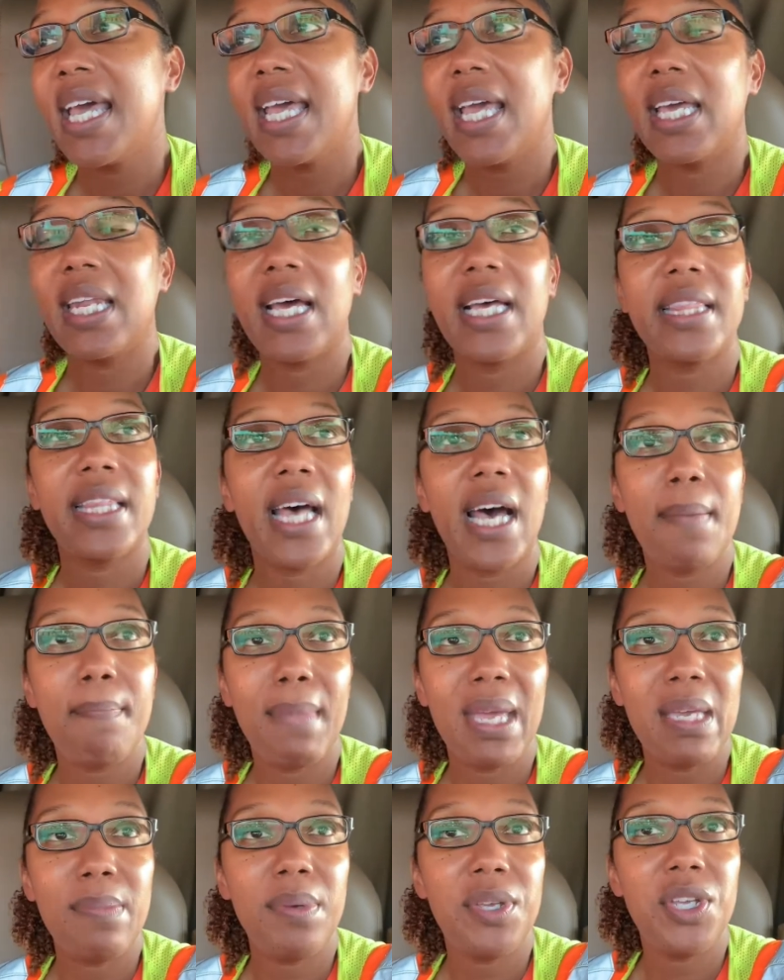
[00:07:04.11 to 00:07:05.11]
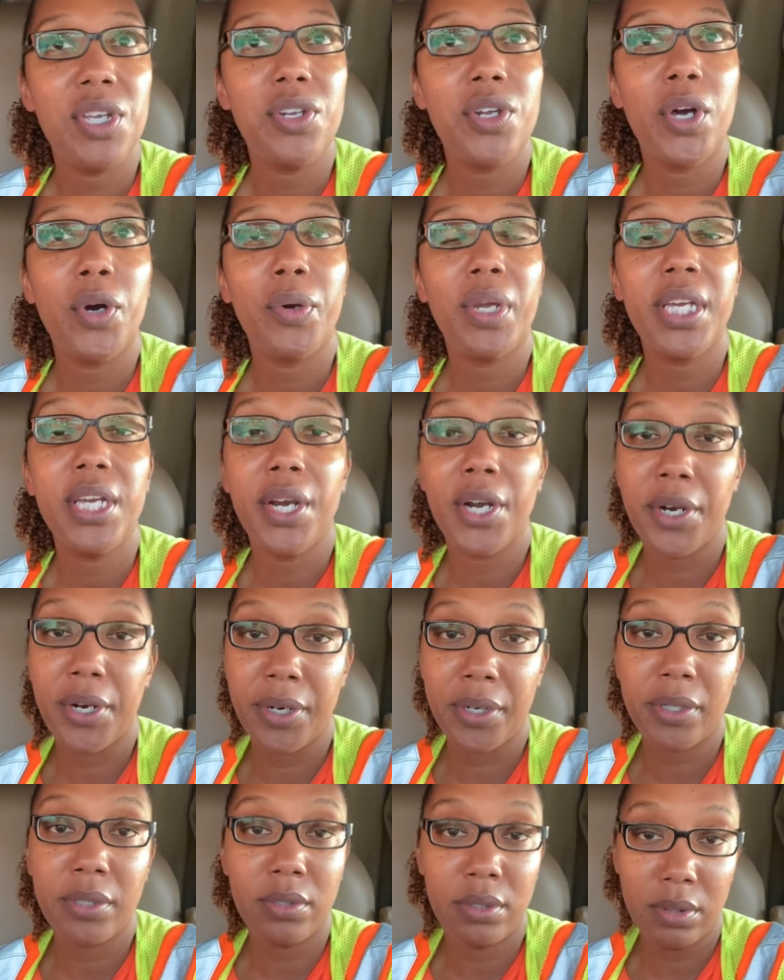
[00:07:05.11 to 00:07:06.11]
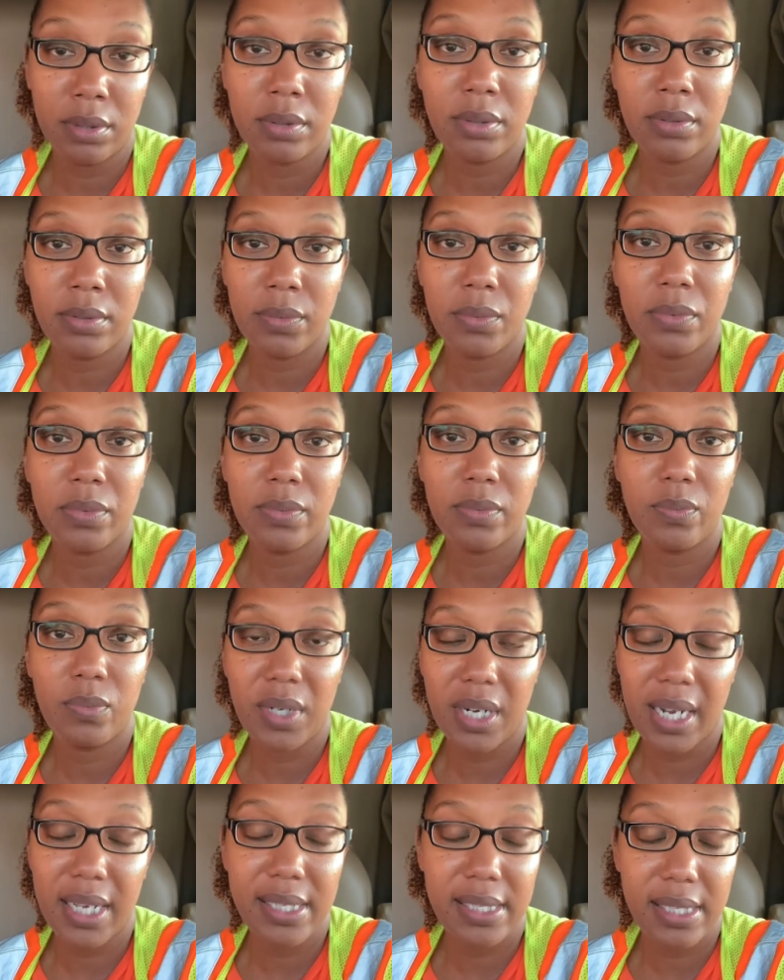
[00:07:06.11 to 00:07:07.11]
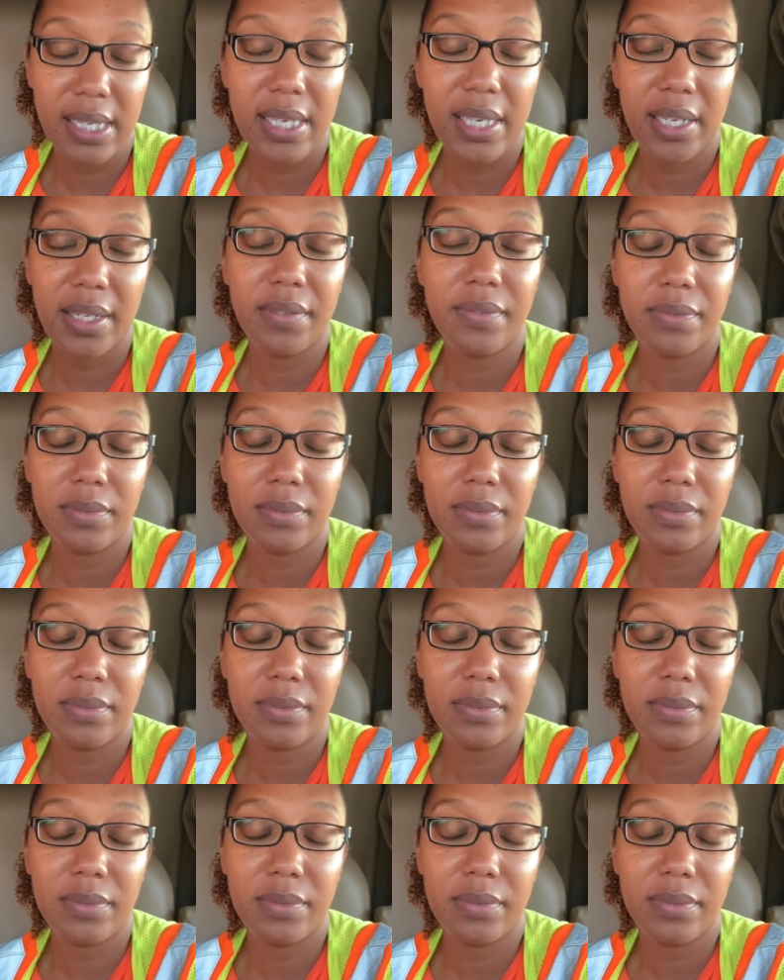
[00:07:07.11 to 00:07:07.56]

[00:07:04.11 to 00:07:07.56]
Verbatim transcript: and I thought maybe you know he heard what I said.